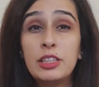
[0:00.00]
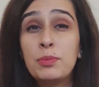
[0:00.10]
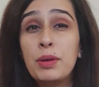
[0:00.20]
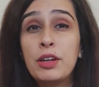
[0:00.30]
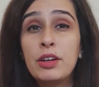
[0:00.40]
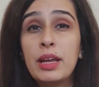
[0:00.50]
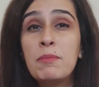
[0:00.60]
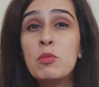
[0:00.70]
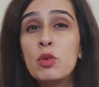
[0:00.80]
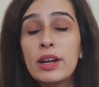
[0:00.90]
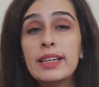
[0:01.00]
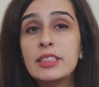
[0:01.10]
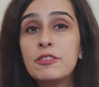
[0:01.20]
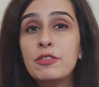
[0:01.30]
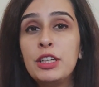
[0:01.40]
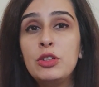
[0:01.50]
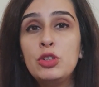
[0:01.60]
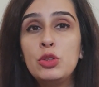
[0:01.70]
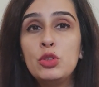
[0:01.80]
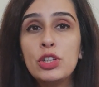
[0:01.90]
it's better and more hassle-free to
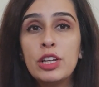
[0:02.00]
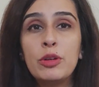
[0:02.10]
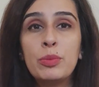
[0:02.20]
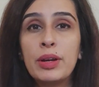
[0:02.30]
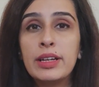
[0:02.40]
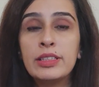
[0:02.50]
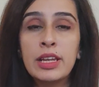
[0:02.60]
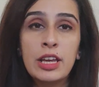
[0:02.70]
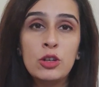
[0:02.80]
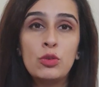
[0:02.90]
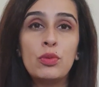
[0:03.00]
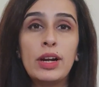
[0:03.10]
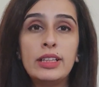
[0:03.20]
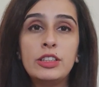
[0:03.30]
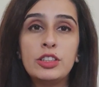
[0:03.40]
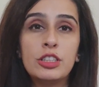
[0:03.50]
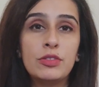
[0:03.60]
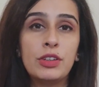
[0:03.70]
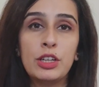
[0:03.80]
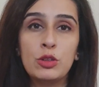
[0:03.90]
use TailorBrands to file a
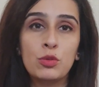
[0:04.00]
certificate of